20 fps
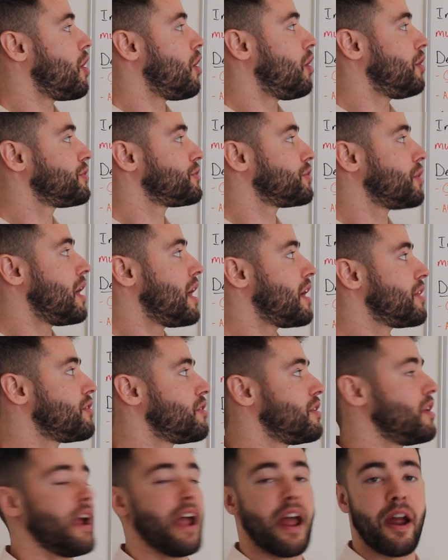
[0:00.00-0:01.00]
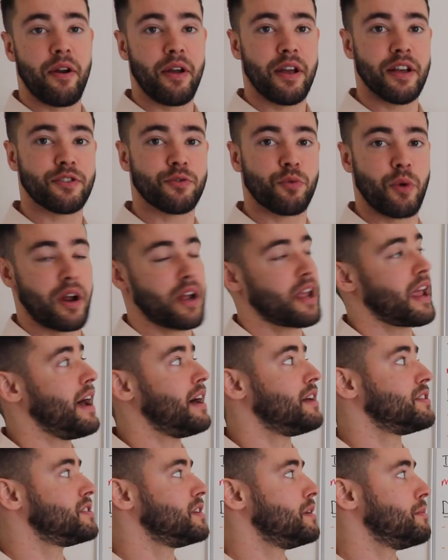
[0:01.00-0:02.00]
are also other areas where
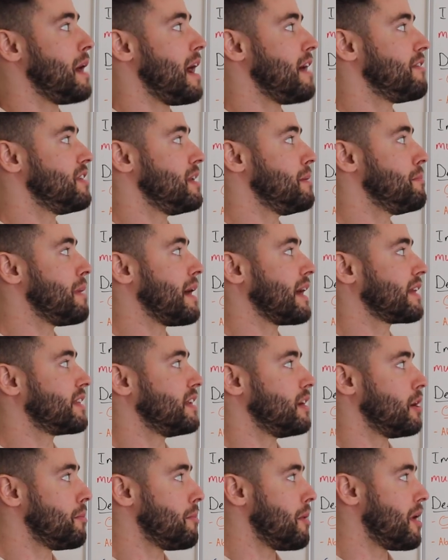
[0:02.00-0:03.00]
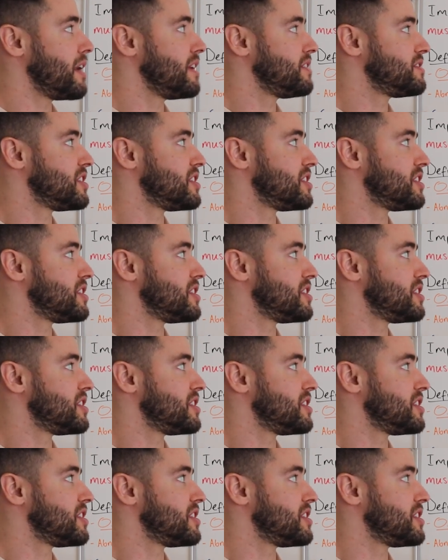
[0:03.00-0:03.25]
calcium have an impact in our body,